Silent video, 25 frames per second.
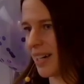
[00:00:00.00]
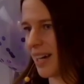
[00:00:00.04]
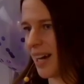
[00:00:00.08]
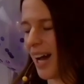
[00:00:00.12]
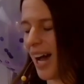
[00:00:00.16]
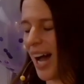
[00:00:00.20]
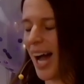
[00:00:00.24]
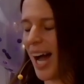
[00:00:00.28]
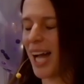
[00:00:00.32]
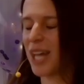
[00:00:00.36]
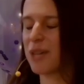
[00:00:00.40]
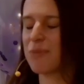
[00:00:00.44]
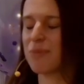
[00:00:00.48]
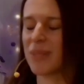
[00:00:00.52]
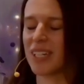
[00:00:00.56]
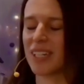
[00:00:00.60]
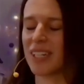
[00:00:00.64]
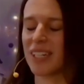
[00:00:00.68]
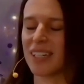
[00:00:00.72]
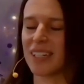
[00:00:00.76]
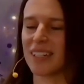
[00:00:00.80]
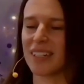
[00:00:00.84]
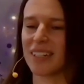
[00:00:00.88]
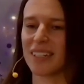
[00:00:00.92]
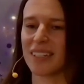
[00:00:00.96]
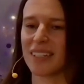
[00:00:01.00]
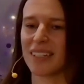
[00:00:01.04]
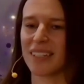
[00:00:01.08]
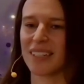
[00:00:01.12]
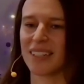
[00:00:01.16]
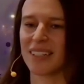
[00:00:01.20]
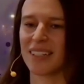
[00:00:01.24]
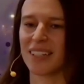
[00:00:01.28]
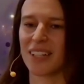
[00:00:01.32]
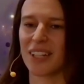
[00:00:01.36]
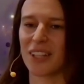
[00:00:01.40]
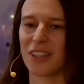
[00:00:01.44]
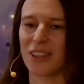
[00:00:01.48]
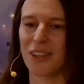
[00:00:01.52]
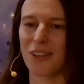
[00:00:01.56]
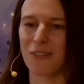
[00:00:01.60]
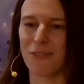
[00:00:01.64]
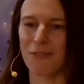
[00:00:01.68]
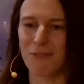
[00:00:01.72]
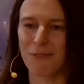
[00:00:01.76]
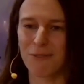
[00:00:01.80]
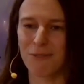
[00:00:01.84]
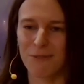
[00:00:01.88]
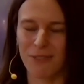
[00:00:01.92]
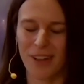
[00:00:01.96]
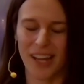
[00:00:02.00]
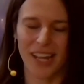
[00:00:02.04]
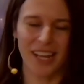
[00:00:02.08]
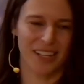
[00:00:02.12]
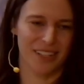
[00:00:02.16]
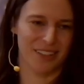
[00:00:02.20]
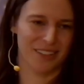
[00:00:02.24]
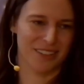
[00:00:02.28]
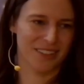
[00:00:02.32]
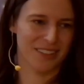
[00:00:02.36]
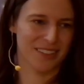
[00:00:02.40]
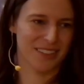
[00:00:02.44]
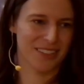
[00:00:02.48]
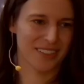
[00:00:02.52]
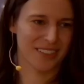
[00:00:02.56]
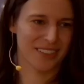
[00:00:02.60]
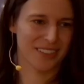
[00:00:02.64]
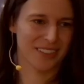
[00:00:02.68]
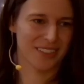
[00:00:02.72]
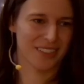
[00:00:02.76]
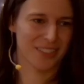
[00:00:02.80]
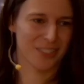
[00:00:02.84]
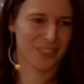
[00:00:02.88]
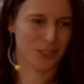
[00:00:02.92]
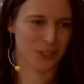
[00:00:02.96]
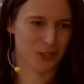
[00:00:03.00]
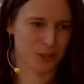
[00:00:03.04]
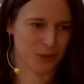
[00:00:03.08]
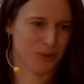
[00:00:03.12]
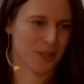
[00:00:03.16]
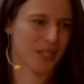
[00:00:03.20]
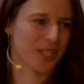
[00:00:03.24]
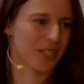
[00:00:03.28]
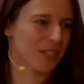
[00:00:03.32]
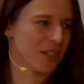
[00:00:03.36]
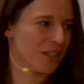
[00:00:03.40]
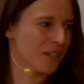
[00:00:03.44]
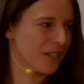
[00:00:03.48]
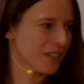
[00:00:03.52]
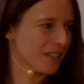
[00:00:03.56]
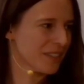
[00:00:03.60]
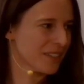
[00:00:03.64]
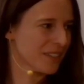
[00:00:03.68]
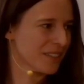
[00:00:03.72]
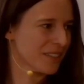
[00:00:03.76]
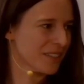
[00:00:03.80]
I mean the faith surrender,